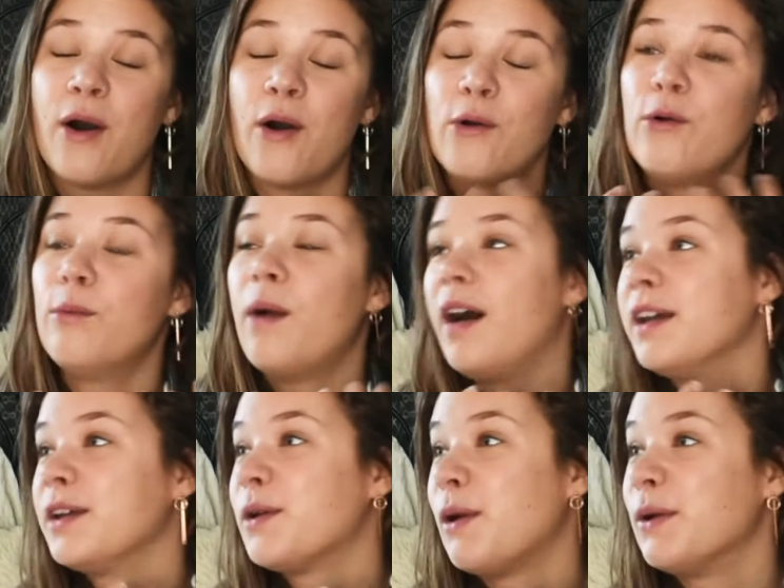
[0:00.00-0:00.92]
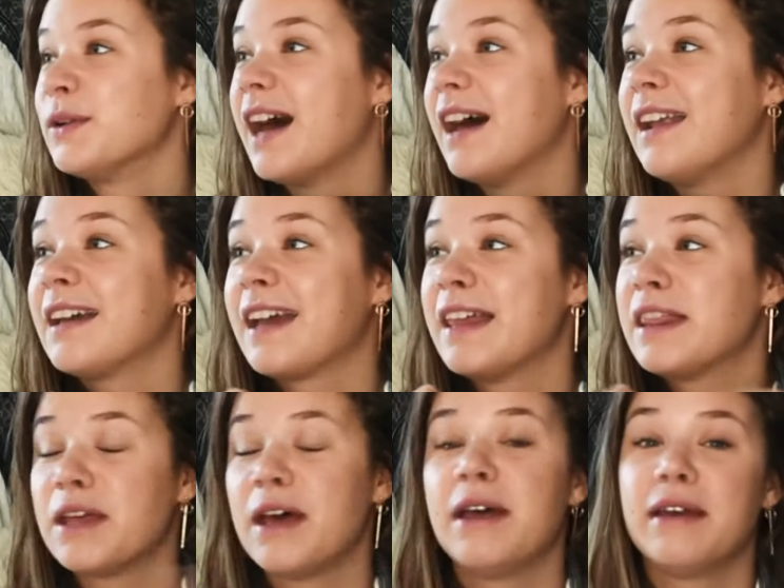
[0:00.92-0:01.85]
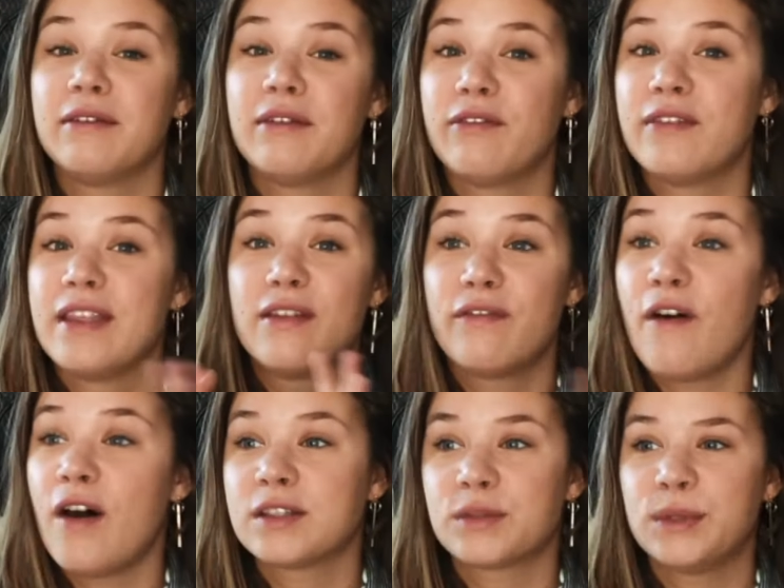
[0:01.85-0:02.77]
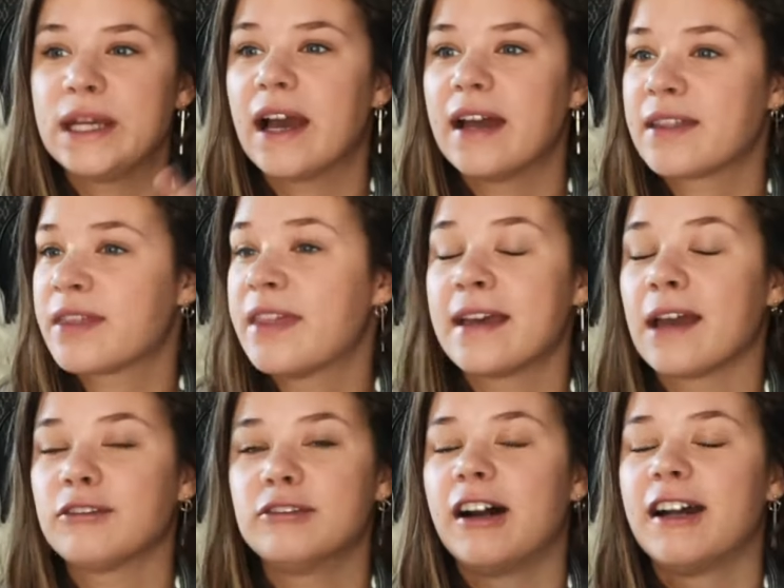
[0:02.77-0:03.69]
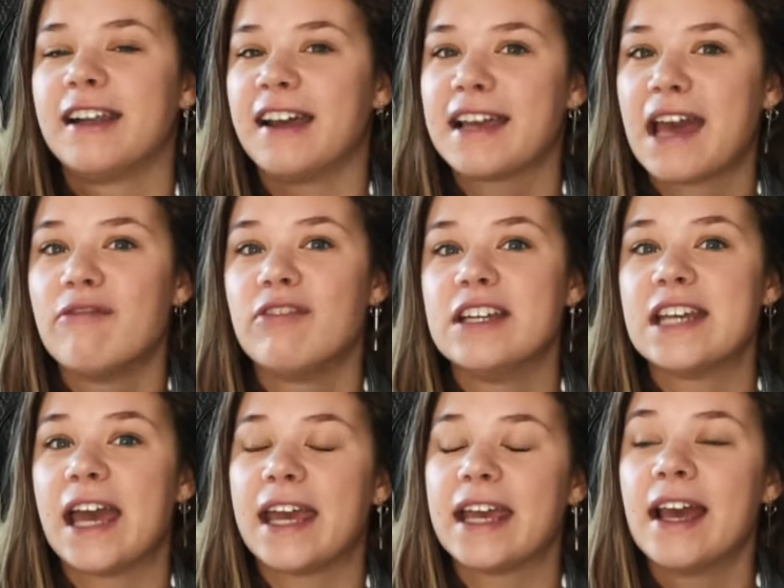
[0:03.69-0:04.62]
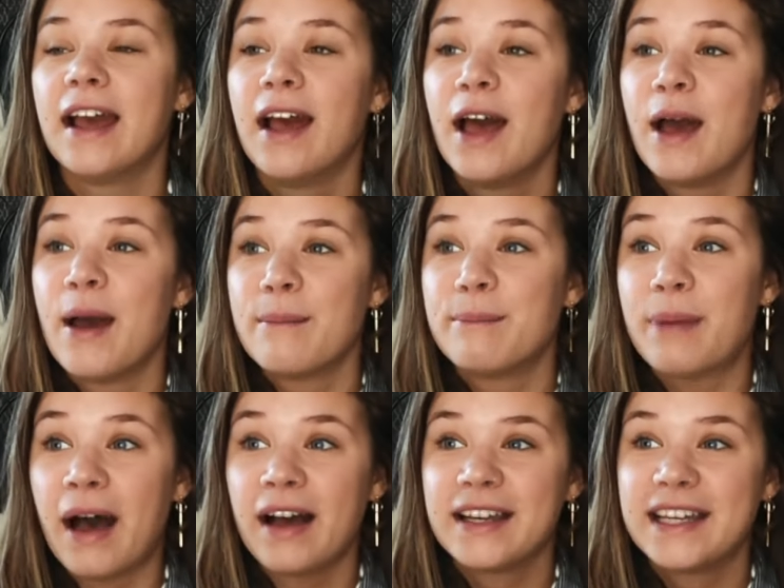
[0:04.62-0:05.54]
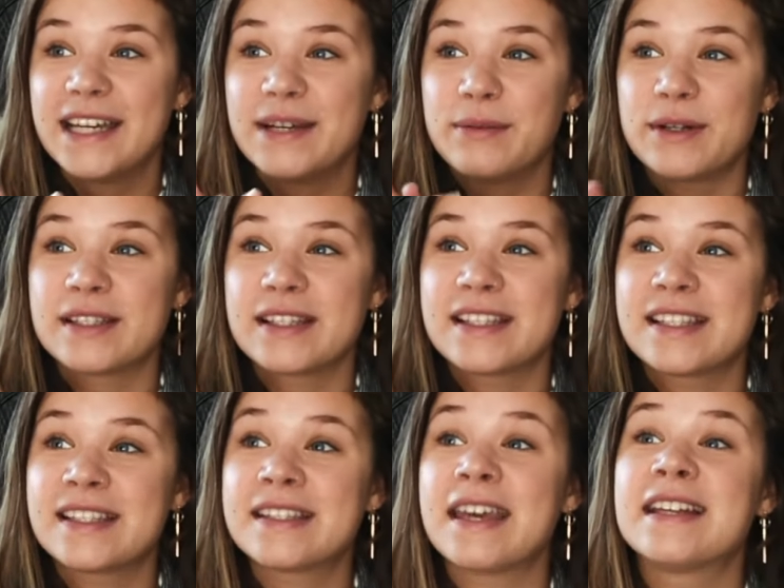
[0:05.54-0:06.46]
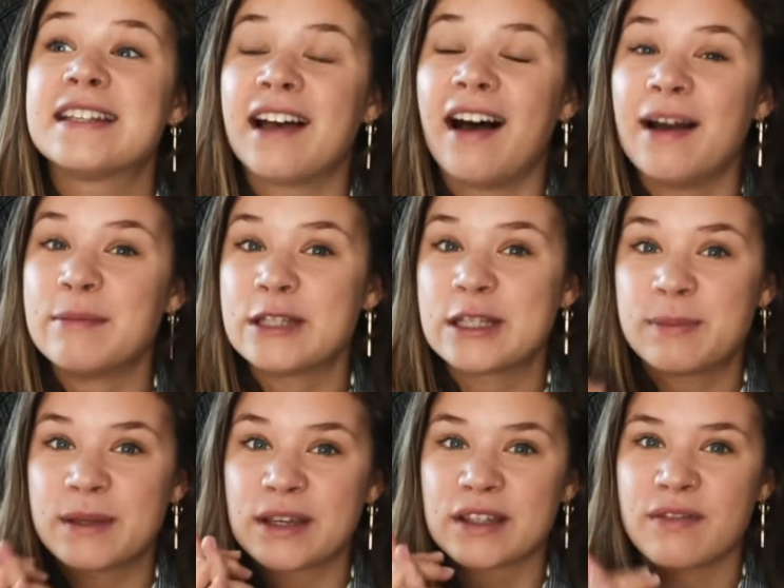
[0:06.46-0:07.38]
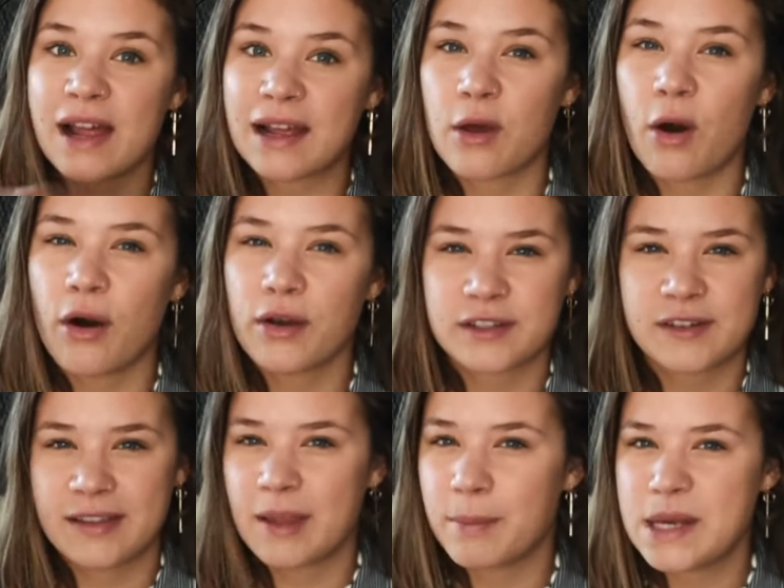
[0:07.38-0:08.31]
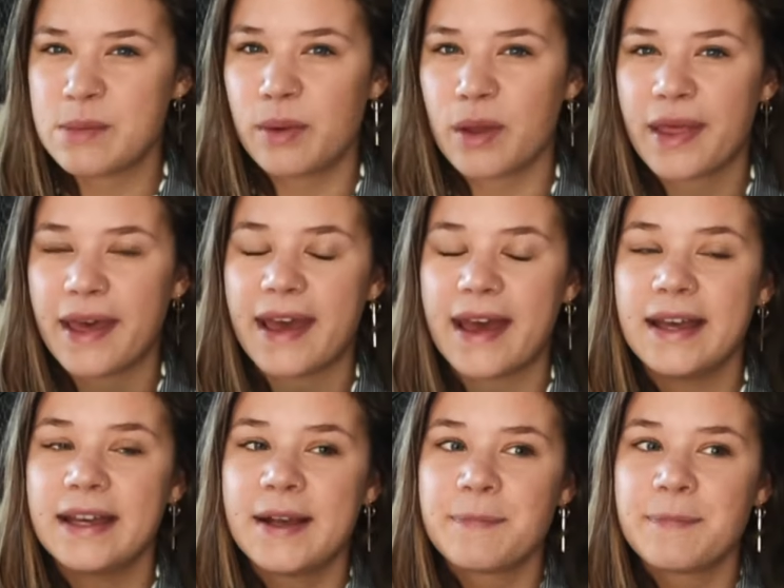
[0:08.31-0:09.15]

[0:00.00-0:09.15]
Oh my god, like in the first week I think I cried like every day. But it was a sick time just because of like the hostel and the people there.